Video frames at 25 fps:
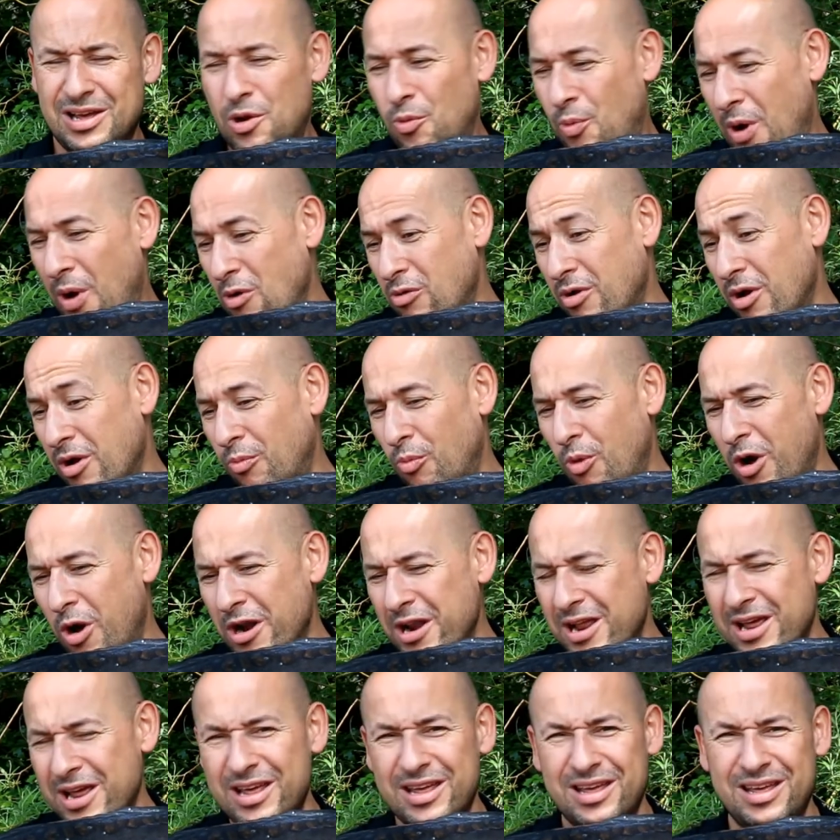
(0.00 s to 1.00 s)
welcome
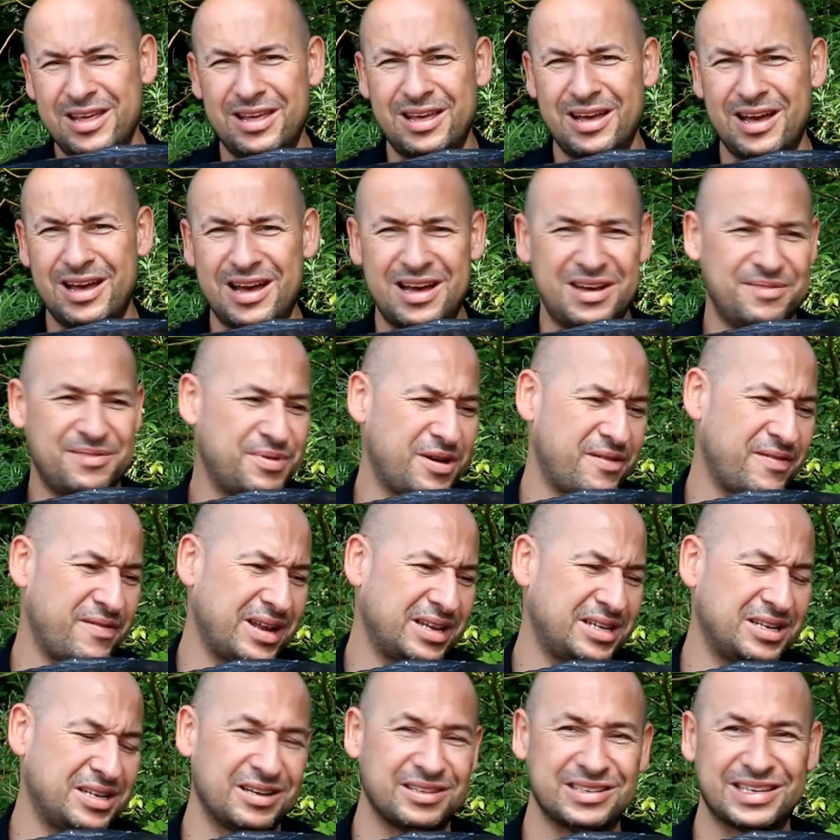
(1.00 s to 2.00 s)
one, but I've had
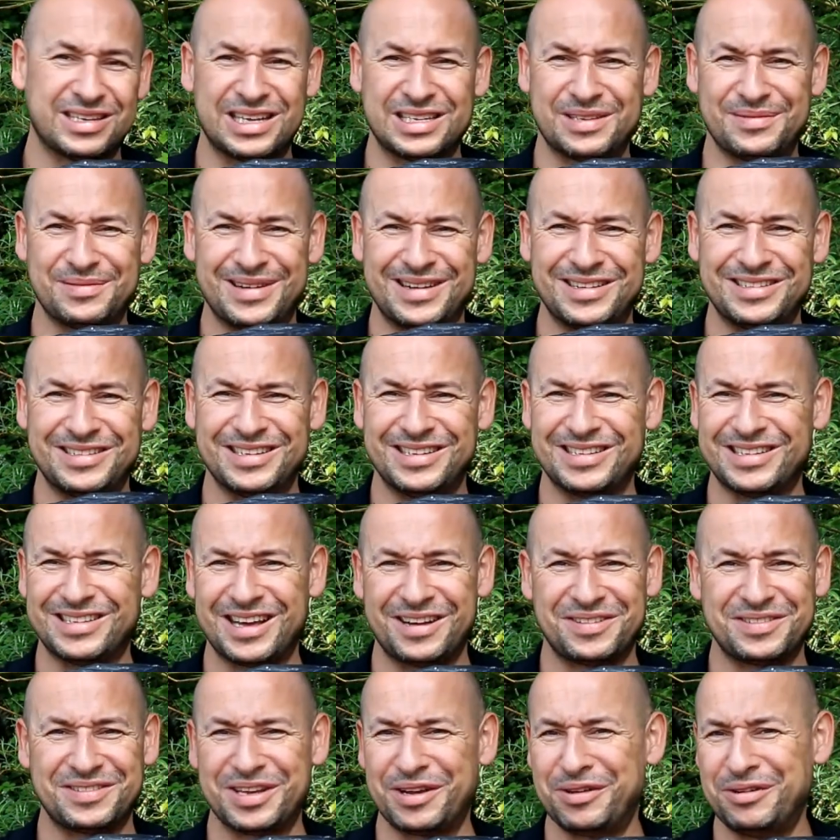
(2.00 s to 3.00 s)
a chance to get some lunch and
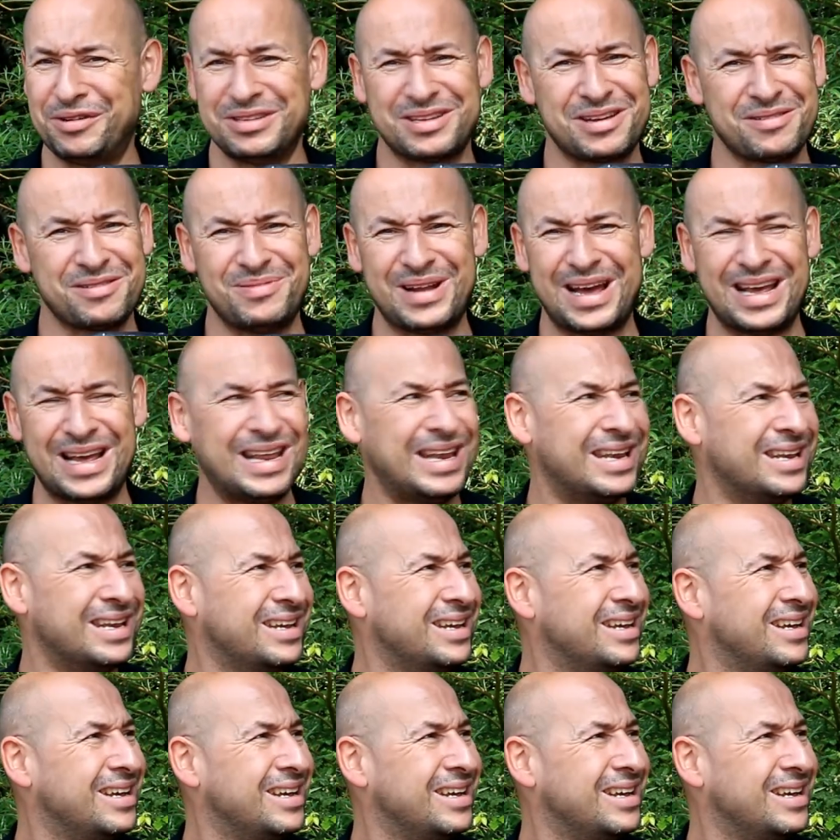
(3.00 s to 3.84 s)
stuff, so who's complaining?